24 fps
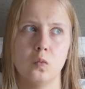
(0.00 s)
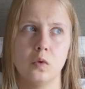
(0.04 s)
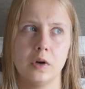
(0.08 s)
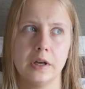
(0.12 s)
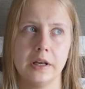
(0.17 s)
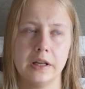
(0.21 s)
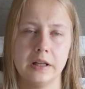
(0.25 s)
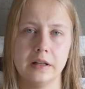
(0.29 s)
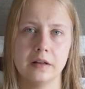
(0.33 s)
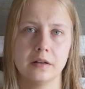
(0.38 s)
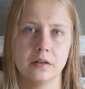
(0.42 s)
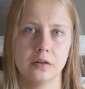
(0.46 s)

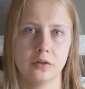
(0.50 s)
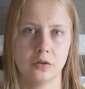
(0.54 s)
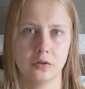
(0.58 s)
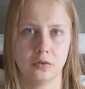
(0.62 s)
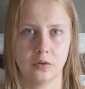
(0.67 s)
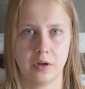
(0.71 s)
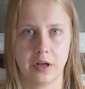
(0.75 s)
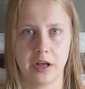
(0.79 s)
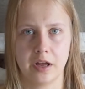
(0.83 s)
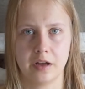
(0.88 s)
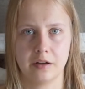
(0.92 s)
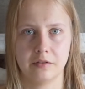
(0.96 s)
needed to
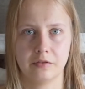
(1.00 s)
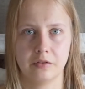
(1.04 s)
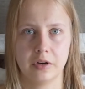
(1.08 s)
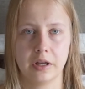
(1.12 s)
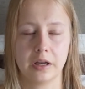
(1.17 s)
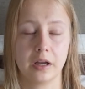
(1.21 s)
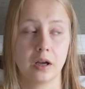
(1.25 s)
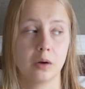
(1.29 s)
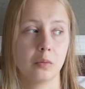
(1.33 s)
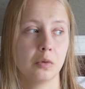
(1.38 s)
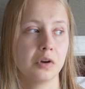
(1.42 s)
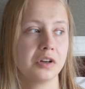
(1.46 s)
have.
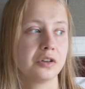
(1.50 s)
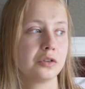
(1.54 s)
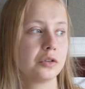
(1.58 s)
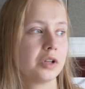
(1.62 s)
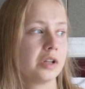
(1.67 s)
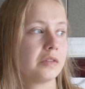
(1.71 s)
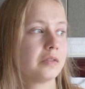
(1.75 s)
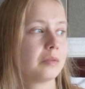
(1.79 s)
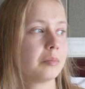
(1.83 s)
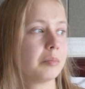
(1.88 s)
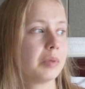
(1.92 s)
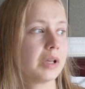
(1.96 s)
Like I wanted to
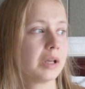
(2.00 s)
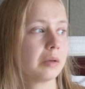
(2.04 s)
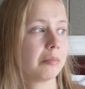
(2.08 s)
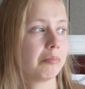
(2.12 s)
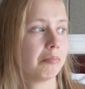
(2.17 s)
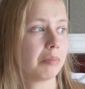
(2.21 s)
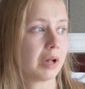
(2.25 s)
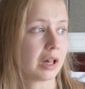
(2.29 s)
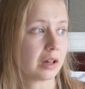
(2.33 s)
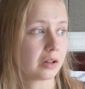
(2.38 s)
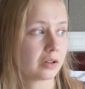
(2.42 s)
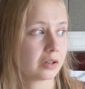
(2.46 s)
have a big
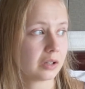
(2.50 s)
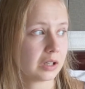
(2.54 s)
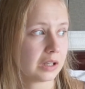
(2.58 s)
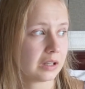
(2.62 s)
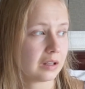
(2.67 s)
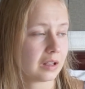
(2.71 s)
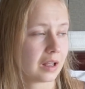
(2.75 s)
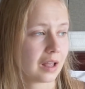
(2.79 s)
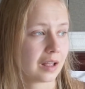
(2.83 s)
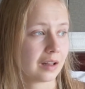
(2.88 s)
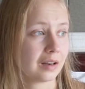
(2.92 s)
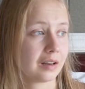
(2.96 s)
balcony
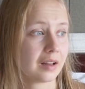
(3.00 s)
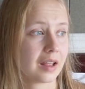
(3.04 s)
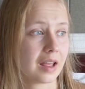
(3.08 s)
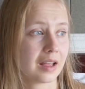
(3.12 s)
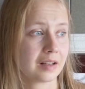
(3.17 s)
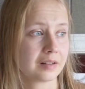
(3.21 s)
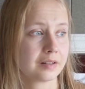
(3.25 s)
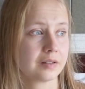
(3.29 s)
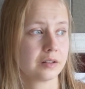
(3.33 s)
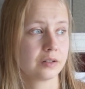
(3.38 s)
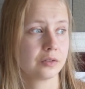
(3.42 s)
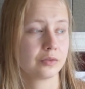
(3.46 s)
and
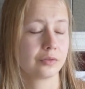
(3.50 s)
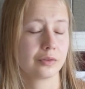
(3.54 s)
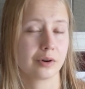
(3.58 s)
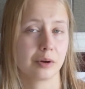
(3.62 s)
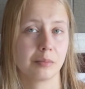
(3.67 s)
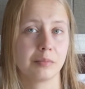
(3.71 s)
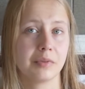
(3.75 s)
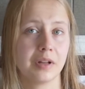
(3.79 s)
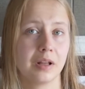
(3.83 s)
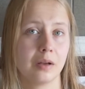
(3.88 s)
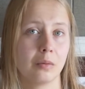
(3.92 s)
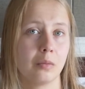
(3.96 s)
access from
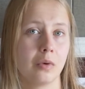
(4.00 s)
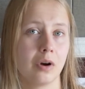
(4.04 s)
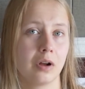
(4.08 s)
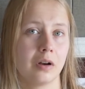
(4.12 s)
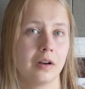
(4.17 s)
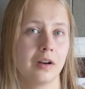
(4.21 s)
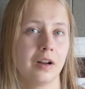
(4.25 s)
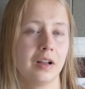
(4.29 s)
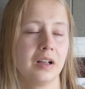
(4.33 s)
day one,